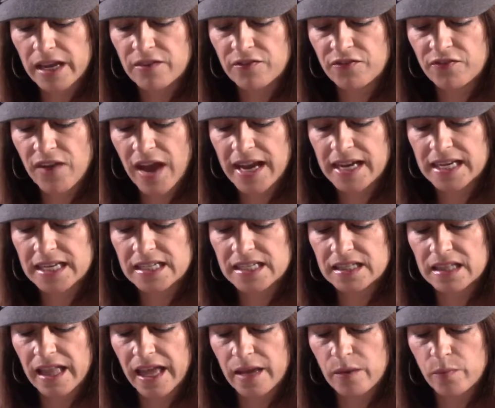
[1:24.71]
and finding
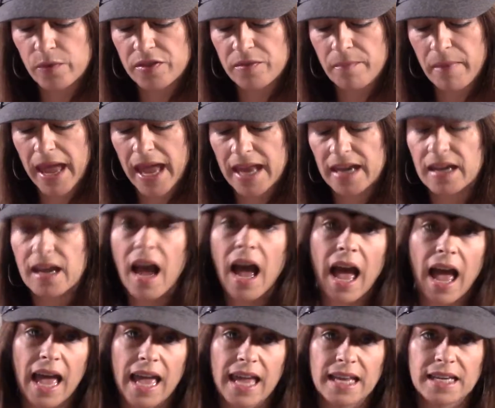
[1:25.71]
delight with
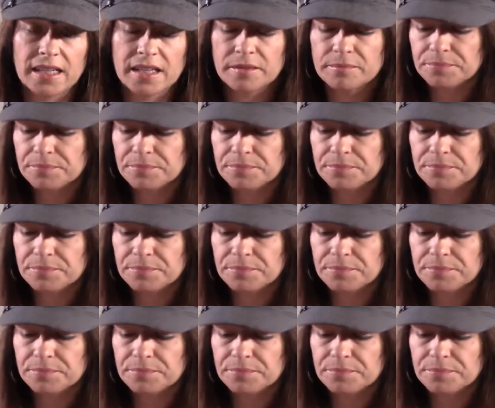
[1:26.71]
mankind."